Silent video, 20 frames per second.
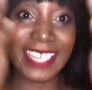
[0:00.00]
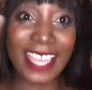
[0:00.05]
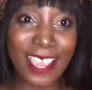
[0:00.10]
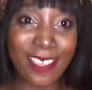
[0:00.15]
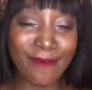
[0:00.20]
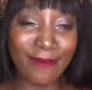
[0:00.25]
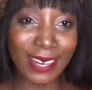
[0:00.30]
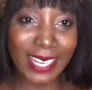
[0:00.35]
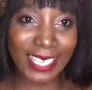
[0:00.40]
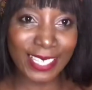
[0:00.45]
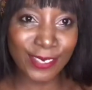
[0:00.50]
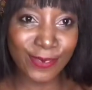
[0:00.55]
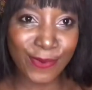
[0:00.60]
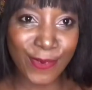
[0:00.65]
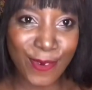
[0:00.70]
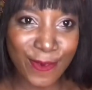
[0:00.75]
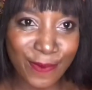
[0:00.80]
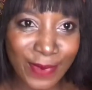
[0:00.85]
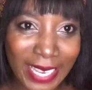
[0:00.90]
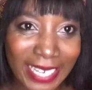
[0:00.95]
Shameless
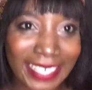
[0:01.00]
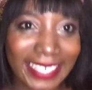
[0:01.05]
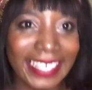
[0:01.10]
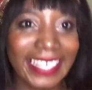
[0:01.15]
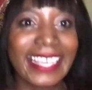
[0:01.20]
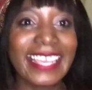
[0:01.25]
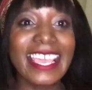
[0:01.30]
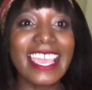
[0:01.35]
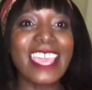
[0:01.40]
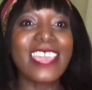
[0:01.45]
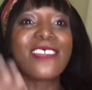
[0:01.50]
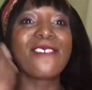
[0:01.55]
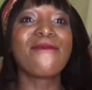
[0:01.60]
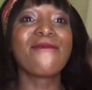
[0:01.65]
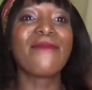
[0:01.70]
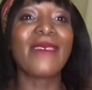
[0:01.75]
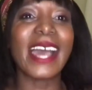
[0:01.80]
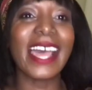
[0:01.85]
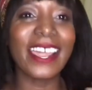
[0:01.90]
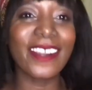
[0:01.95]
woman.
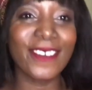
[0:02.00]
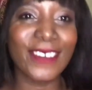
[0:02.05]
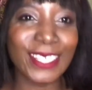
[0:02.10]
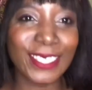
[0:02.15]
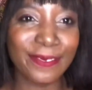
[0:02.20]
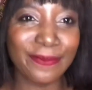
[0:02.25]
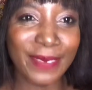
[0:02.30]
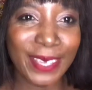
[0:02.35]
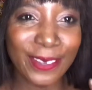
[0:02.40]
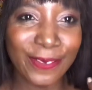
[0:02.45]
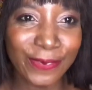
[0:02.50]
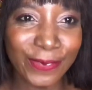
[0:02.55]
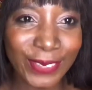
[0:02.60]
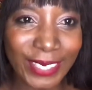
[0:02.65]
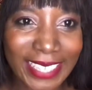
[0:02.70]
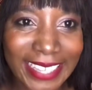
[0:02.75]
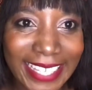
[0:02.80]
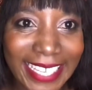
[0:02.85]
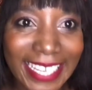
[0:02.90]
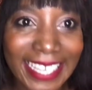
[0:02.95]
Embarrassment
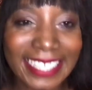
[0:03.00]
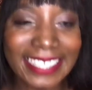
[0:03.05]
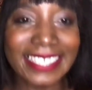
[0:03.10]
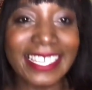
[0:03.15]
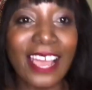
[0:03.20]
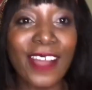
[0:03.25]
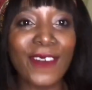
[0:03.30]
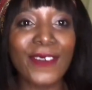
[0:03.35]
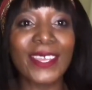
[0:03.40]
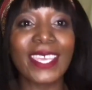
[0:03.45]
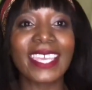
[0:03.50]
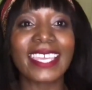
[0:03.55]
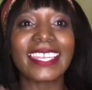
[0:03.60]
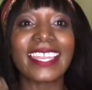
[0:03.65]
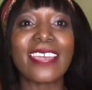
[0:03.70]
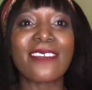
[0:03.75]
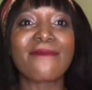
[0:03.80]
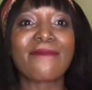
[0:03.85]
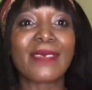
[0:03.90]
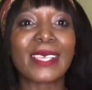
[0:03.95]
for days. How
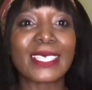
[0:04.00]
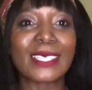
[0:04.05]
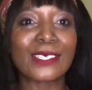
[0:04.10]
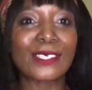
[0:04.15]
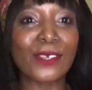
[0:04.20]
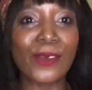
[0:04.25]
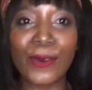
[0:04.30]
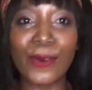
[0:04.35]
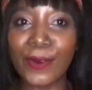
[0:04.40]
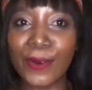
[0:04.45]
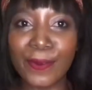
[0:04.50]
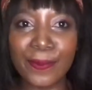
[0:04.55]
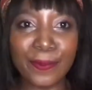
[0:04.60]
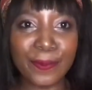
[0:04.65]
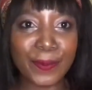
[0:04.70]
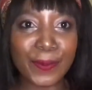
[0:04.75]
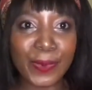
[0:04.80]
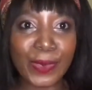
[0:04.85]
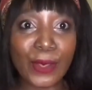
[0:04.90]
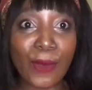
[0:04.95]
can I be so
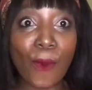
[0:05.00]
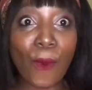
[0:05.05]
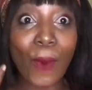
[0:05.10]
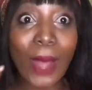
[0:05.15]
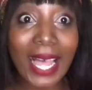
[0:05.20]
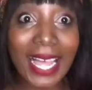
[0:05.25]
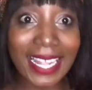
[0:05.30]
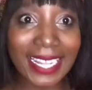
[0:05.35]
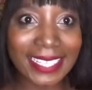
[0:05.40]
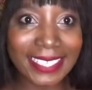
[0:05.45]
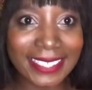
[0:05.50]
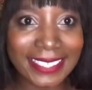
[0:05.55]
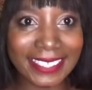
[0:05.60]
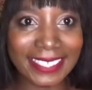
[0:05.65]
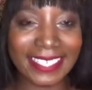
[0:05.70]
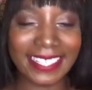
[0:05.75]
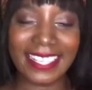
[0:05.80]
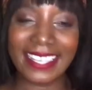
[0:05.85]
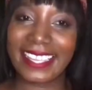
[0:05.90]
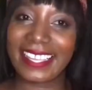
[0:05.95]
wild
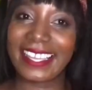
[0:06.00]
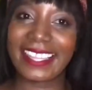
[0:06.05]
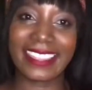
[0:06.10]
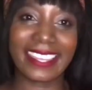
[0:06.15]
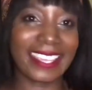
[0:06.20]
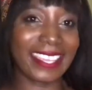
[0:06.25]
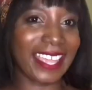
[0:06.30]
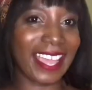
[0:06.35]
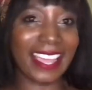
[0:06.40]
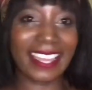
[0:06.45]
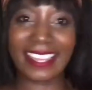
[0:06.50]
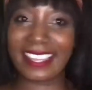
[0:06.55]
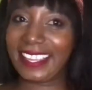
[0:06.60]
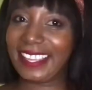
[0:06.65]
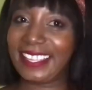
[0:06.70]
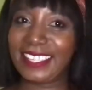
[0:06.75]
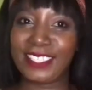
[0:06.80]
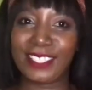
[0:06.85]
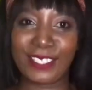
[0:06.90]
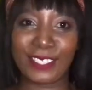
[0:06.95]
at a young
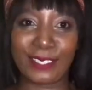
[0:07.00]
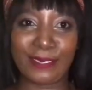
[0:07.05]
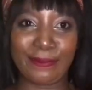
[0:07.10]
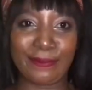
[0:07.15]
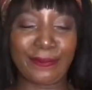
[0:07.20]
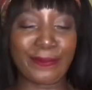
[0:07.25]
age?